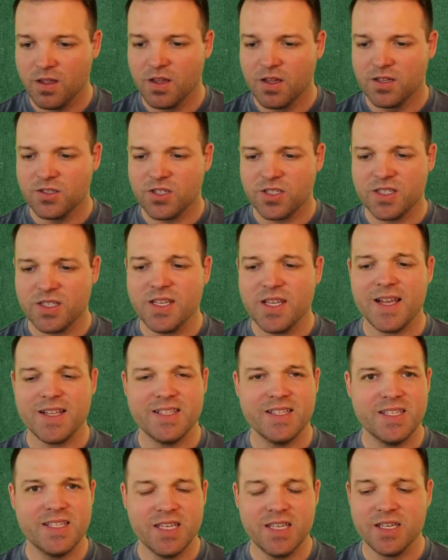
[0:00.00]
just the
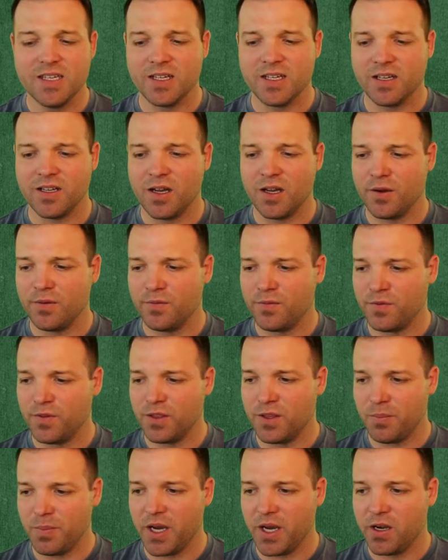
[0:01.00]
idea of
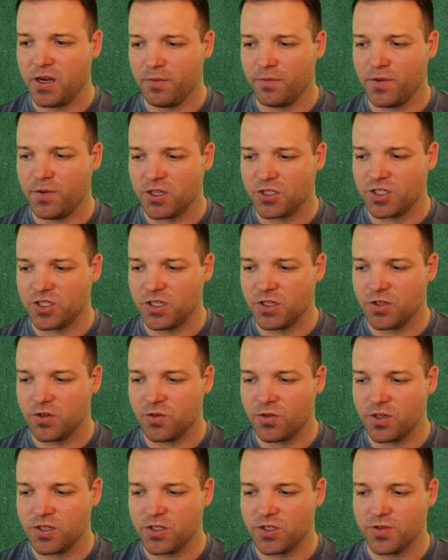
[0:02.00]
the parent function in
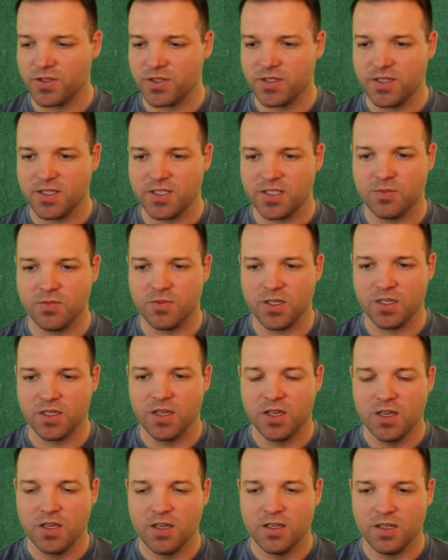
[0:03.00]
order to assist me
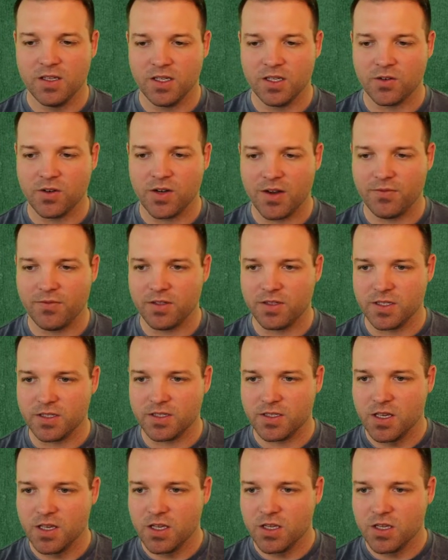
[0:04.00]
in graphing this.